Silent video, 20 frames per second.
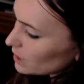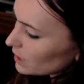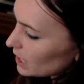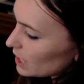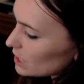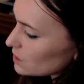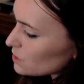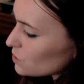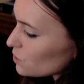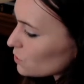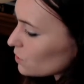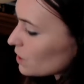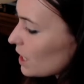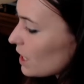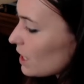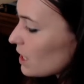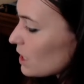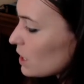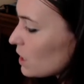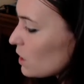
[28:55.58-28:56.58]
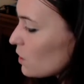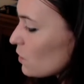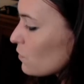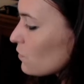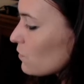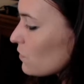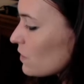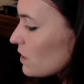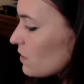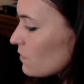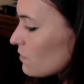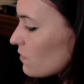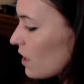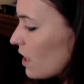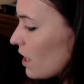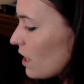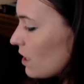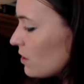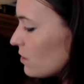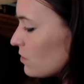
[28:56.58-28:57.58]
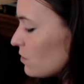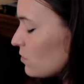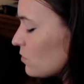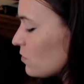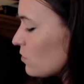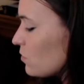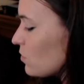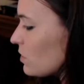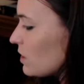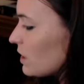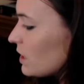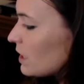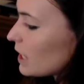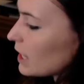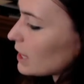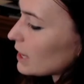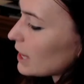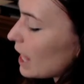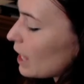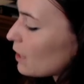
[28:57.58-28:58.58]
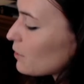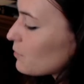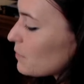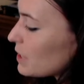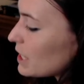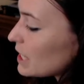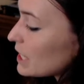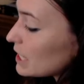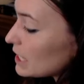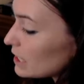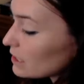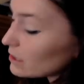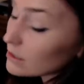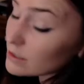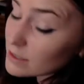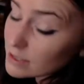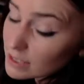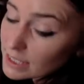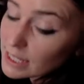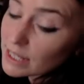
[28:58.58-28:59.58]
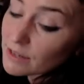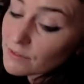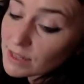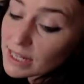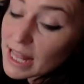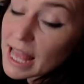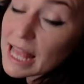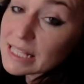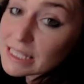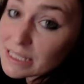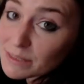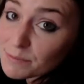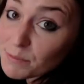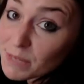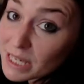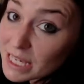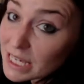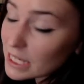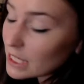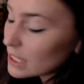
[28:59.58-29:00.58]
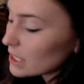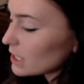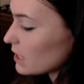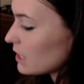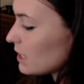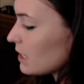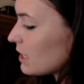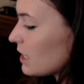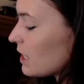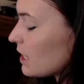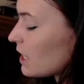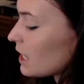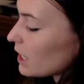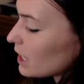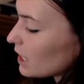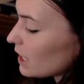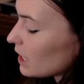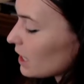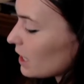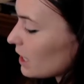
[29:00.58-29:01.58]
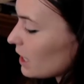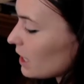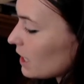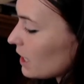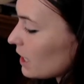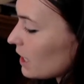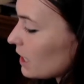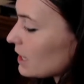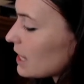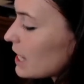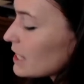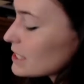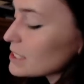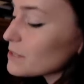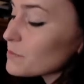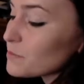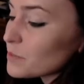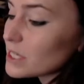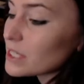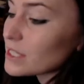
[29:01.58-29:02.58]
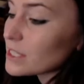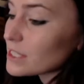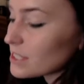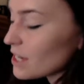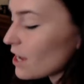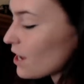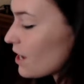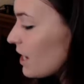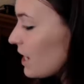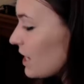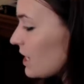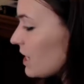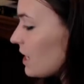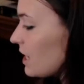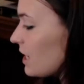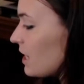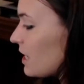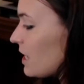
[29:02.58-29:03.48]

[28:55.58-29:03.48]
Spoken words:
lascia che io viva, allow me to live, let me, let it be that I